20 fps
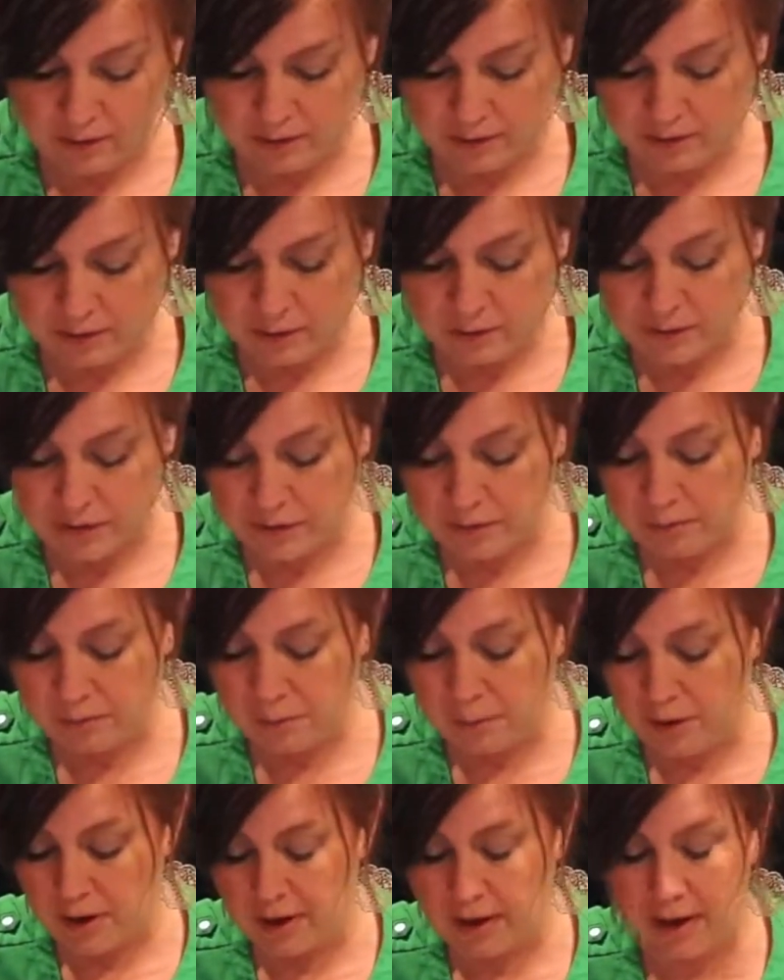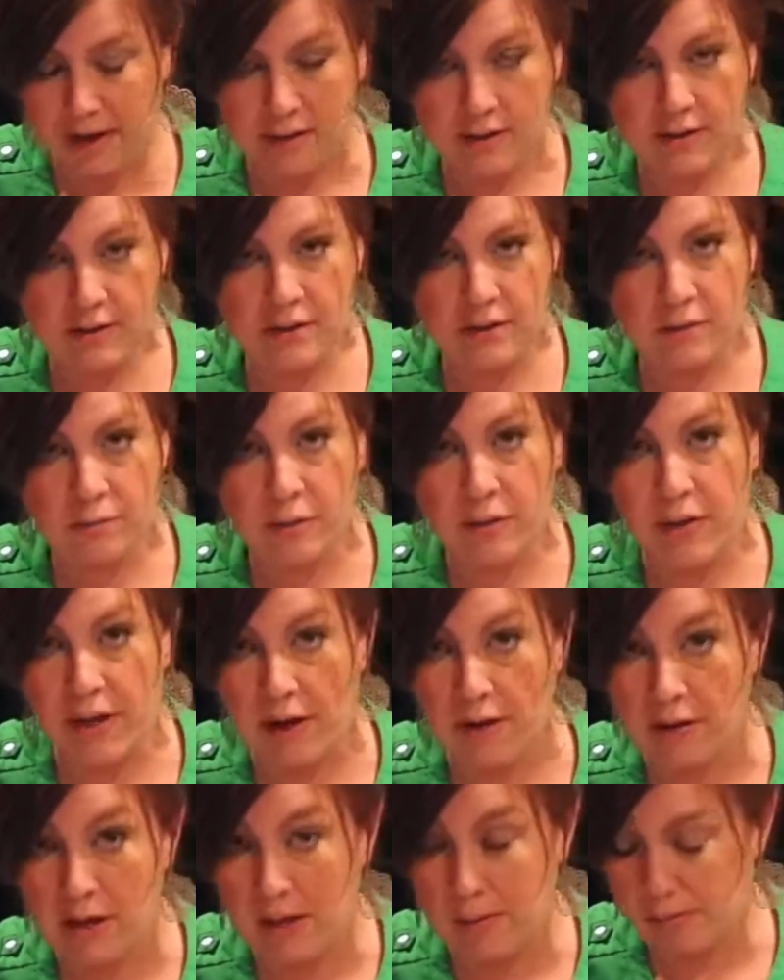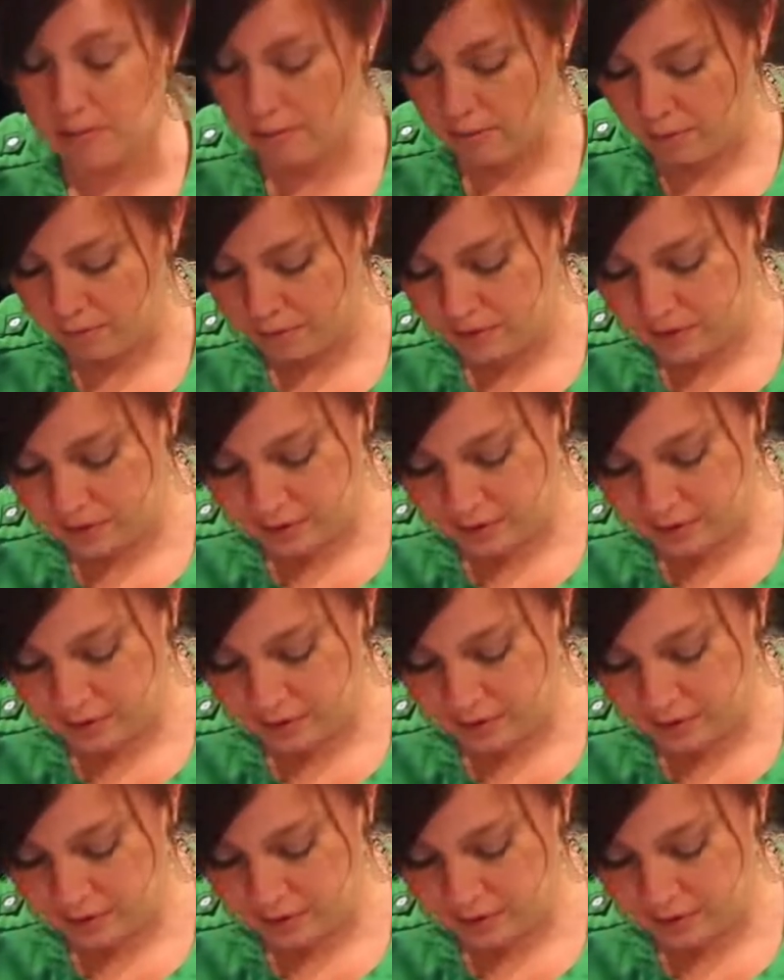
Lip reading: using products without chemicals.